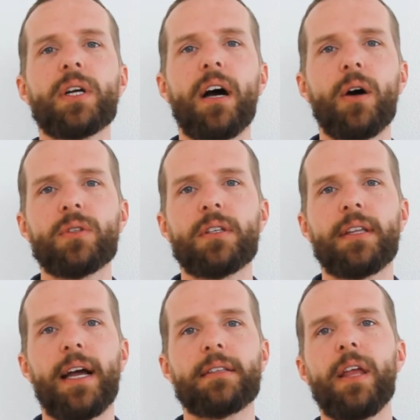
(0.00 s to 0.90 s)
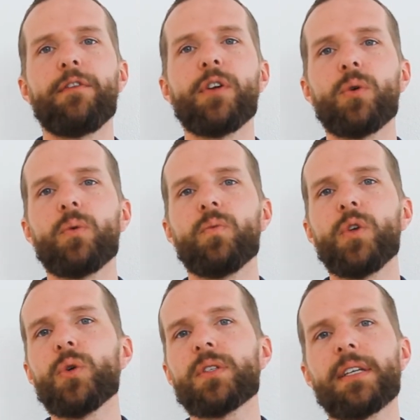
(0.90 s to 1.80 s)
account that if you
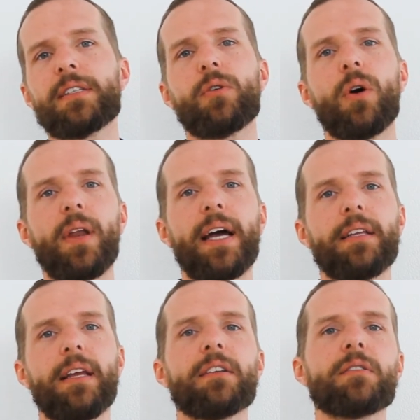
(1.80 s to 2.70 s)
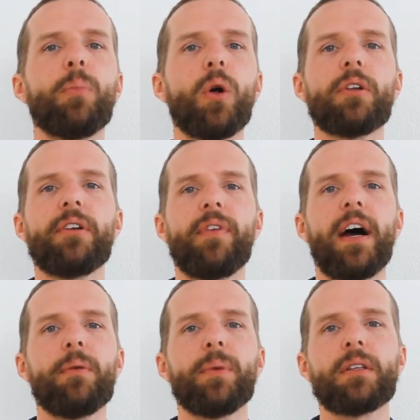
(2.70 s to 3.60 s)
use this grow light in a smaller
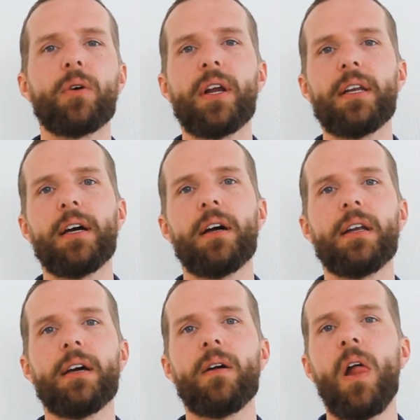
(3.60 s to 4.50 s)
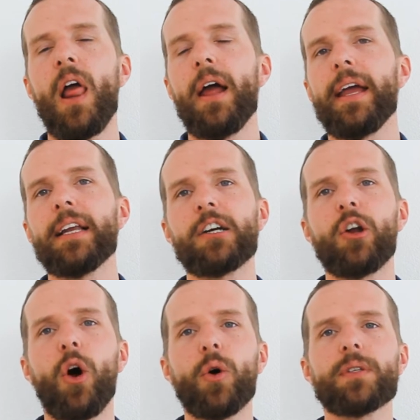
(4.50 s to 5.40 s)
environment, or in a
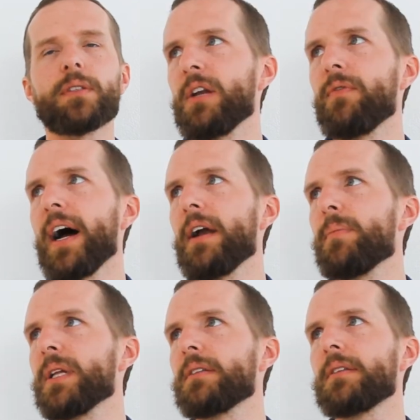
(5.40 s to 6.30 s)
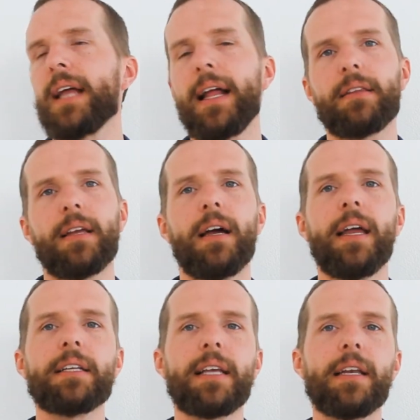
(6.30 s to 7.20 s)
enclosed environment, that
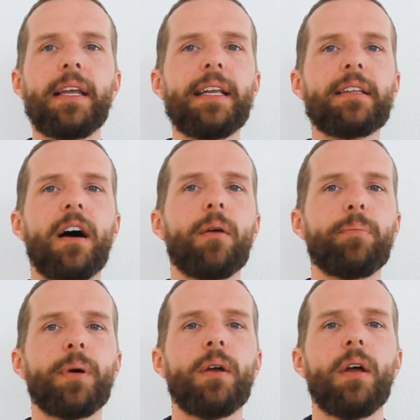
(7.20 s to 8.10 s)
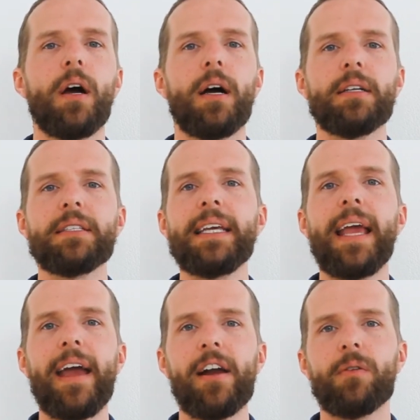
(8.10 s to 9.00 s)
it can heat up the
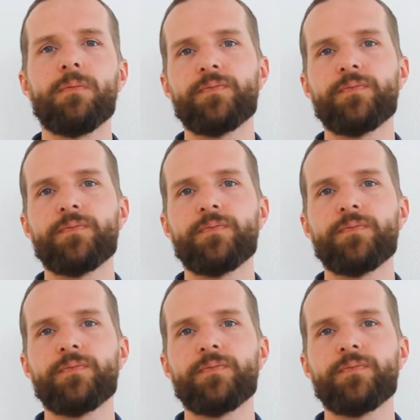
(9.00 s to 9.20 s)
air.